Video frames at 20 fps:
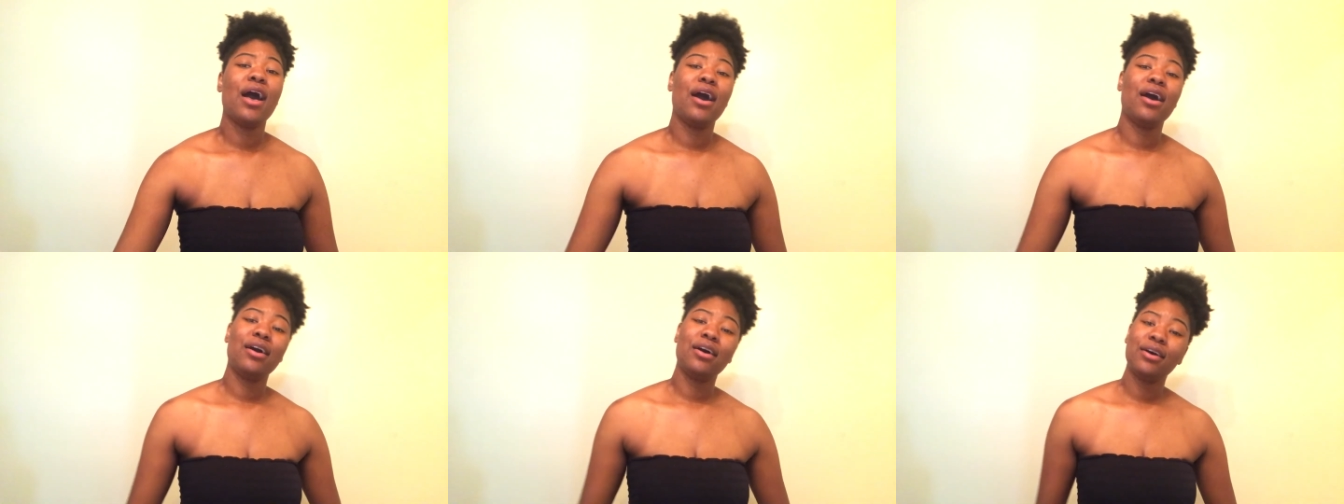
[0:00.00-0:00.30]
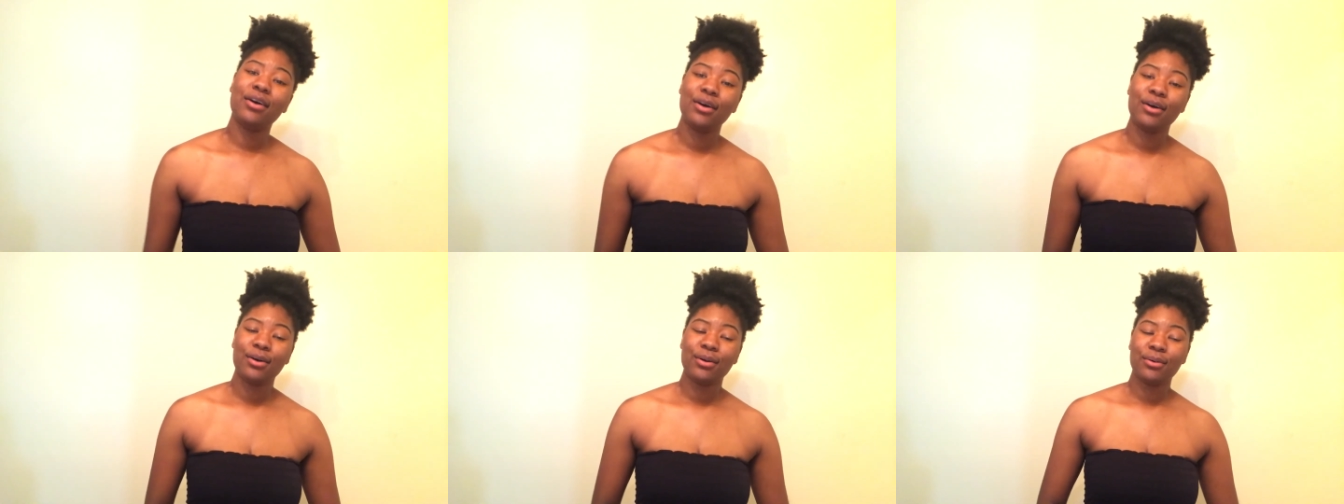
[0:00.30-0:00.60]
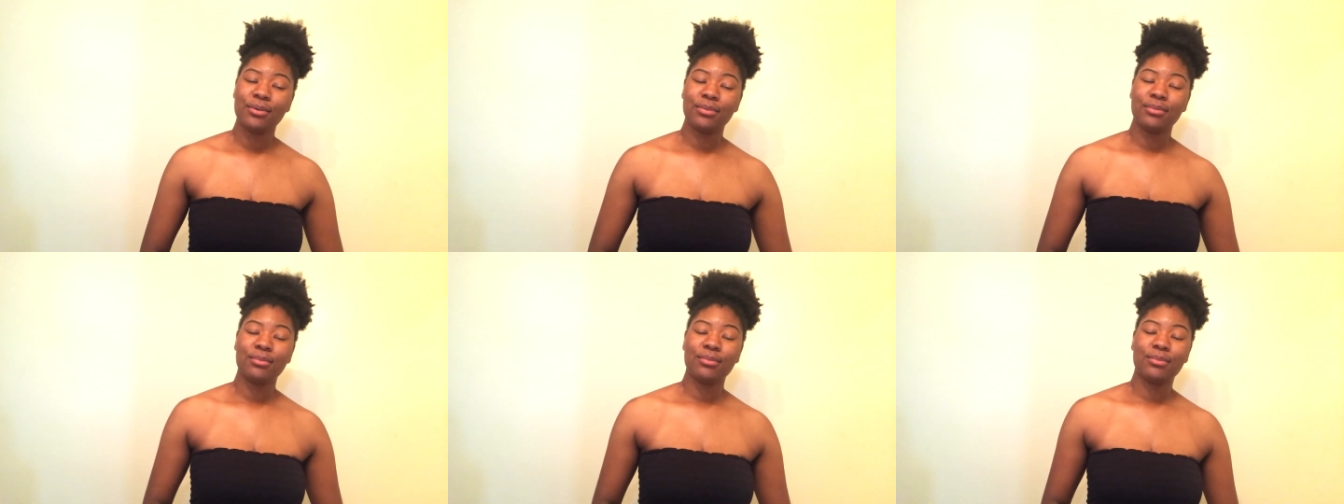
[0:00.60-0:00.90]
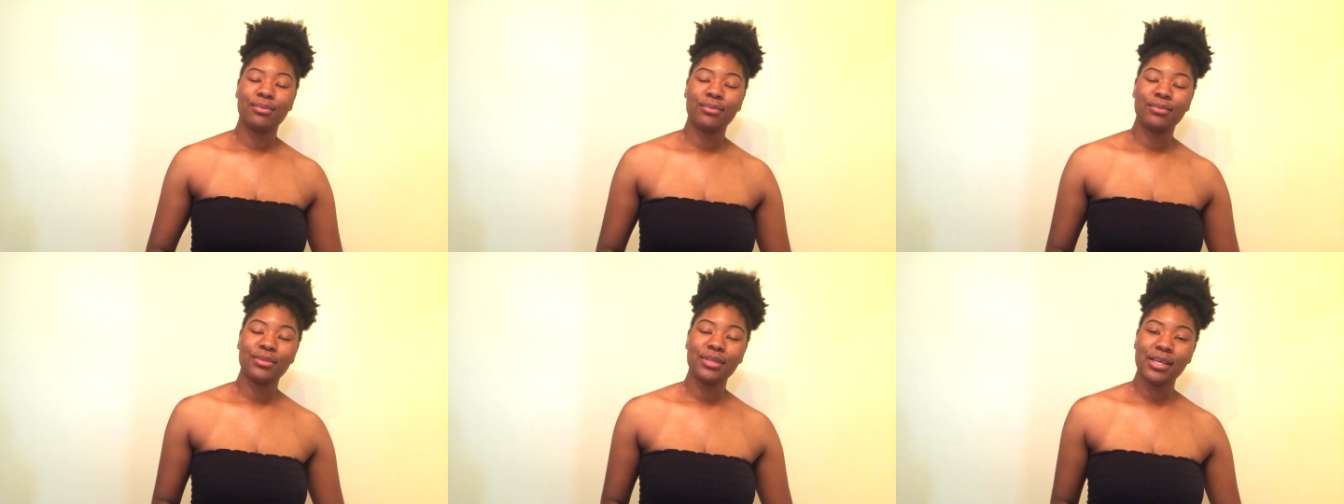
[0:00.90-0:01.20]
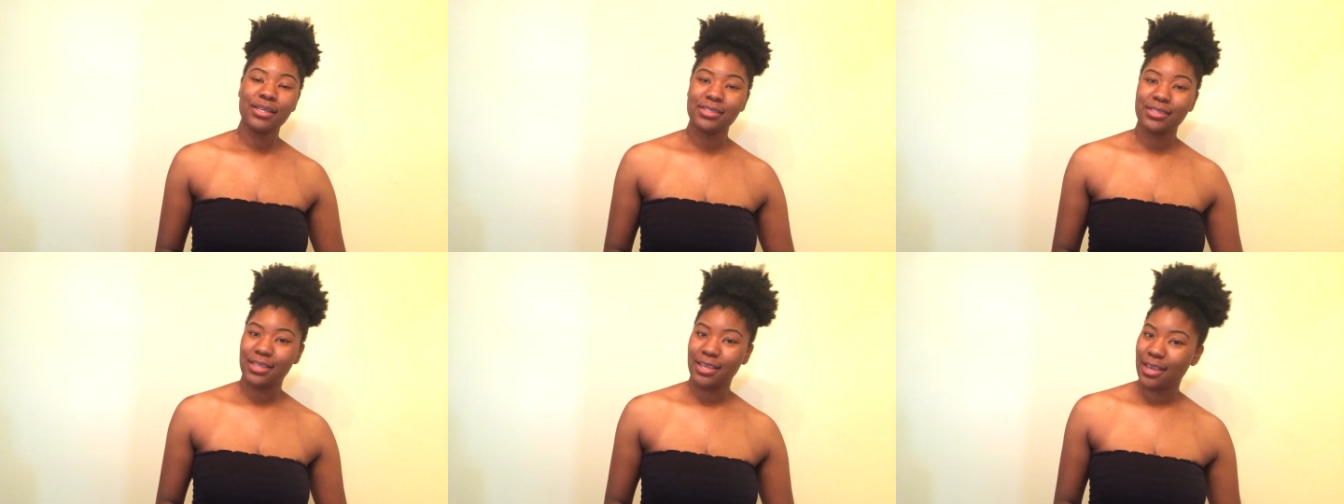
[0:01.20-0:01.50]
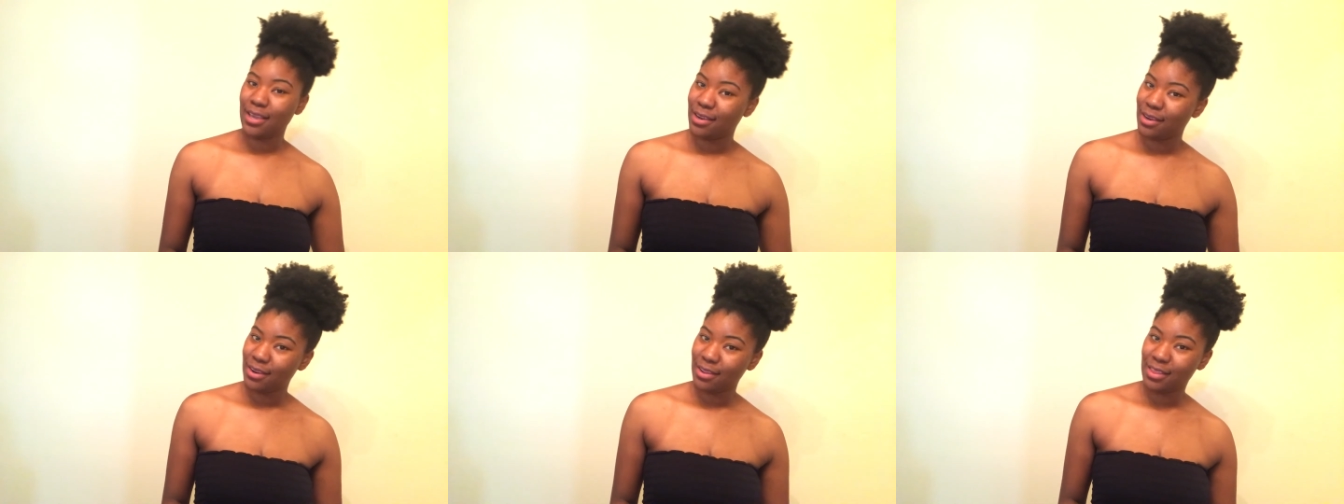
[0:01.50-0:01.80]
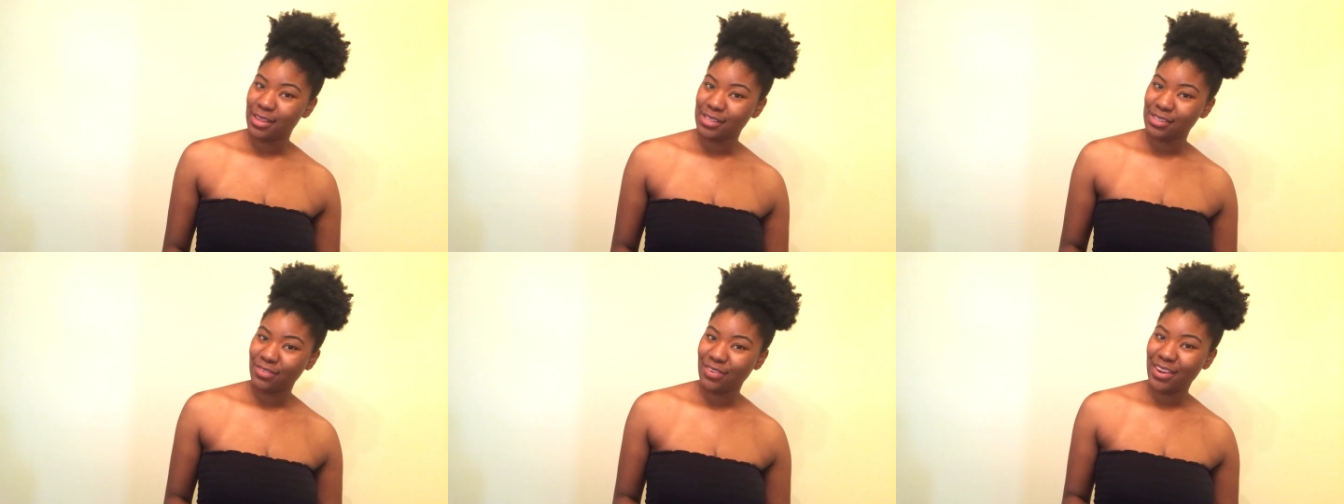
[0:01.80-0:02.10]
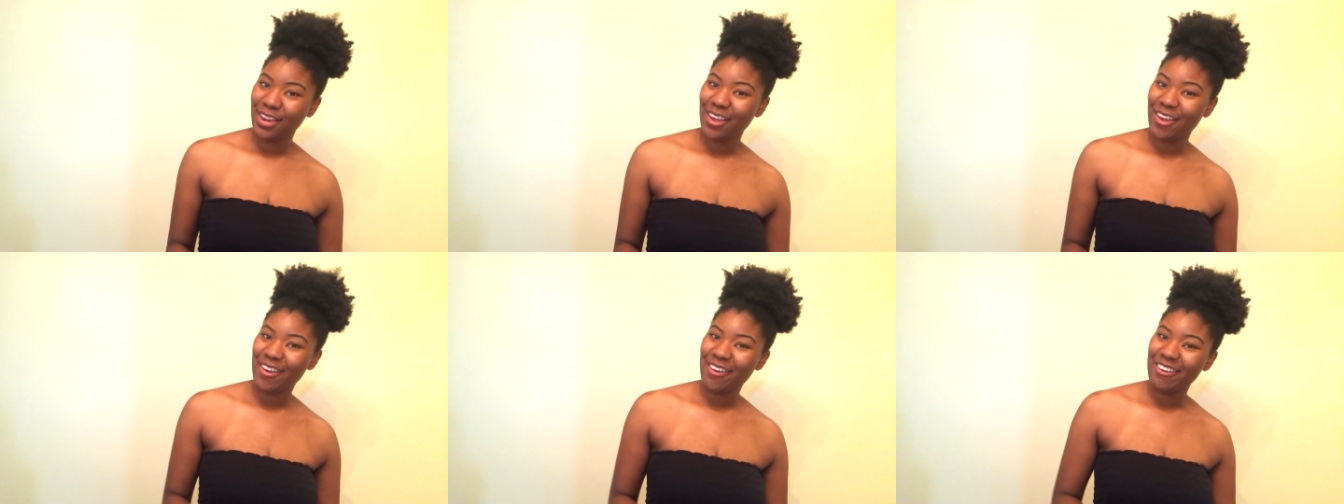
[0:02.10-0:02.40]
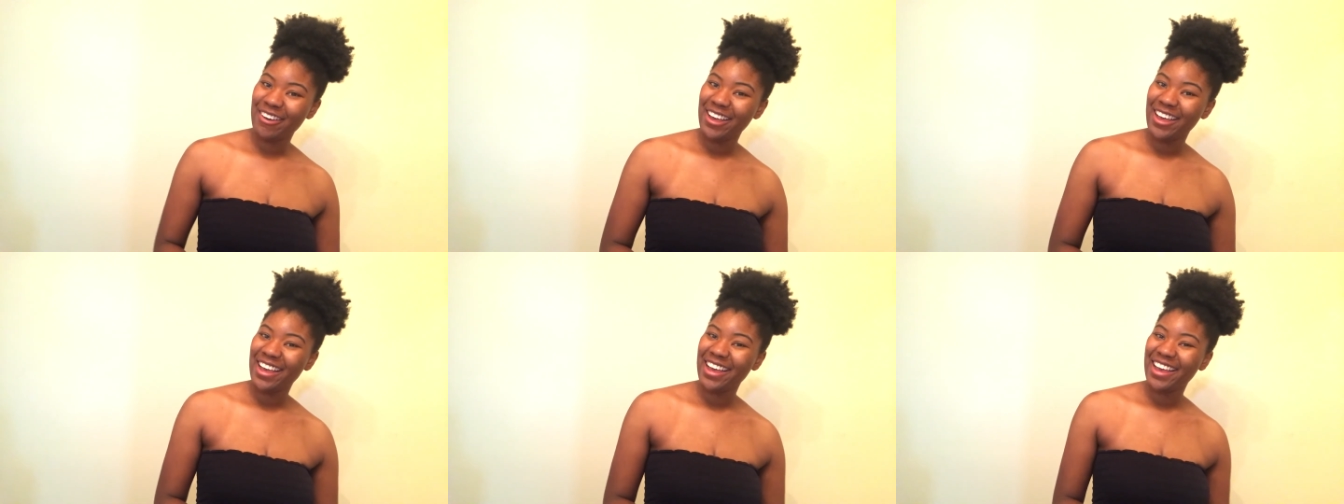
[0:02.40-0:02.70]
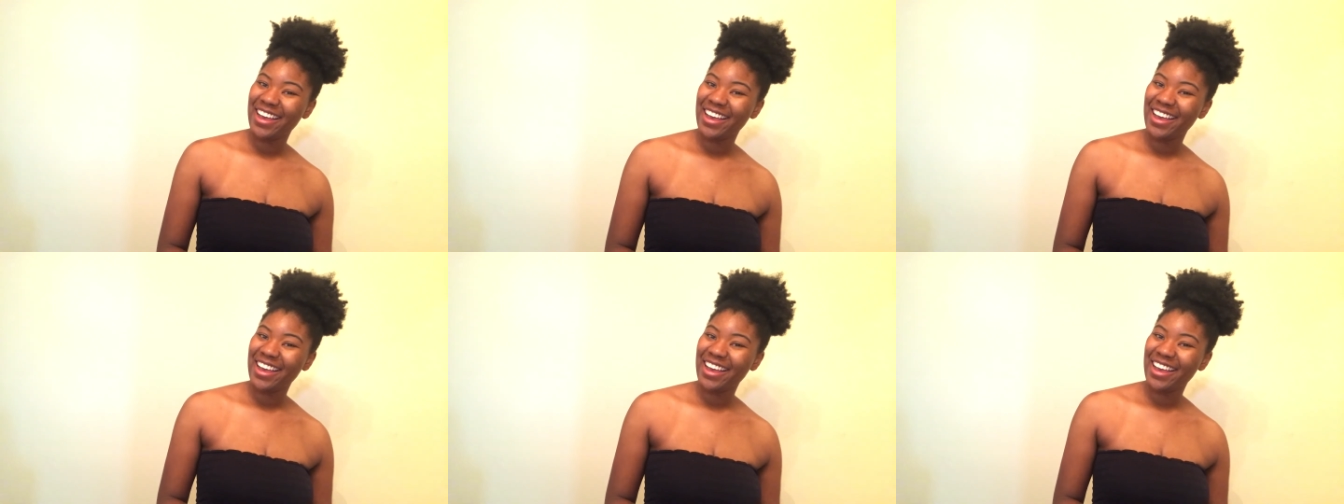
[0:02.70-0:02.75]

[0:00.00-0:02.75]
That's the end of this video.